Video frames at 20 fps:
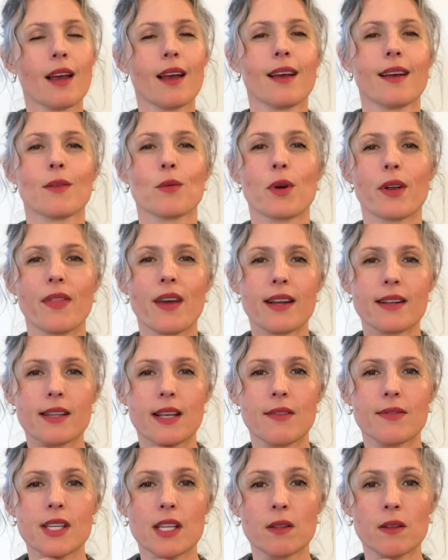where that
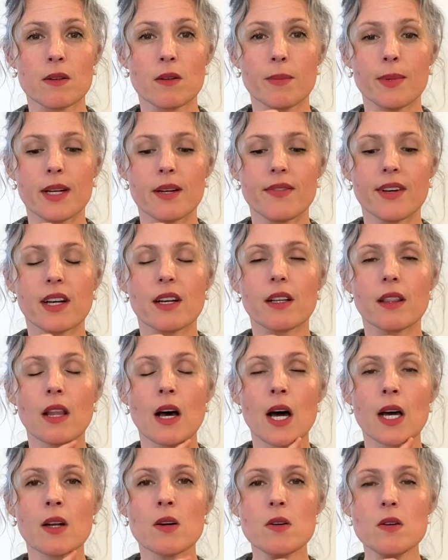gives a little bit of a
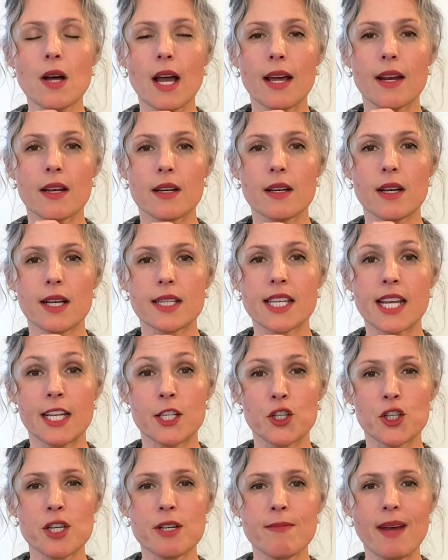glottal and a
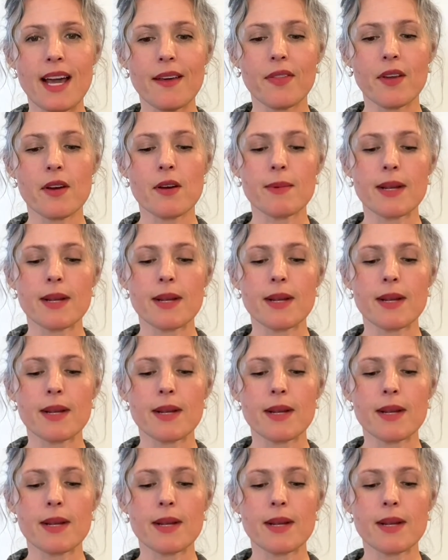tension back there,